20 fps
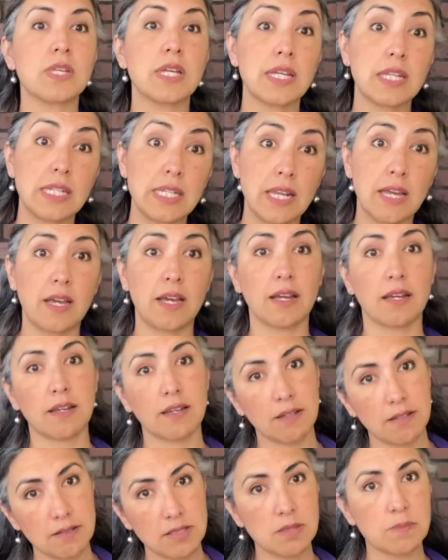neck,
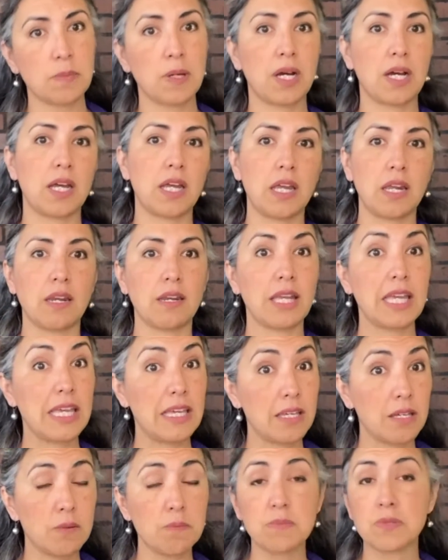spine,
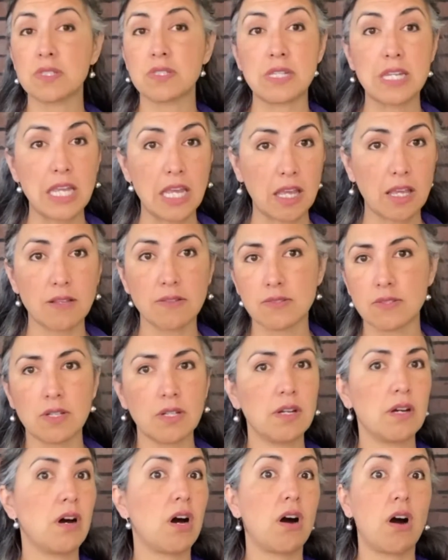hips, knees,
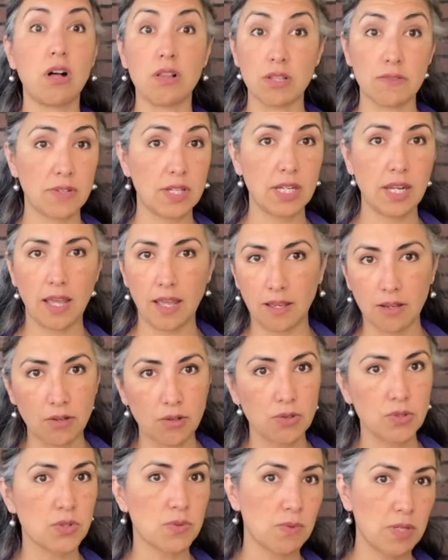all of it,
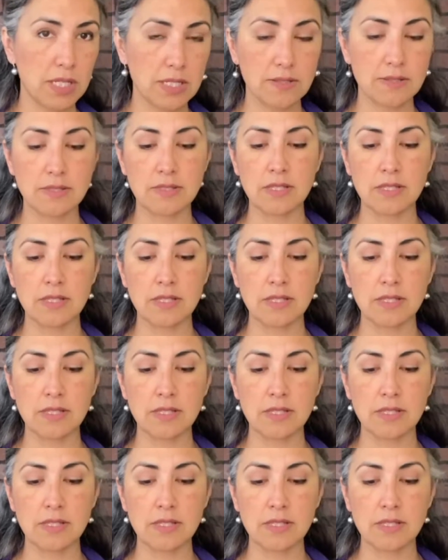ankles, wrists.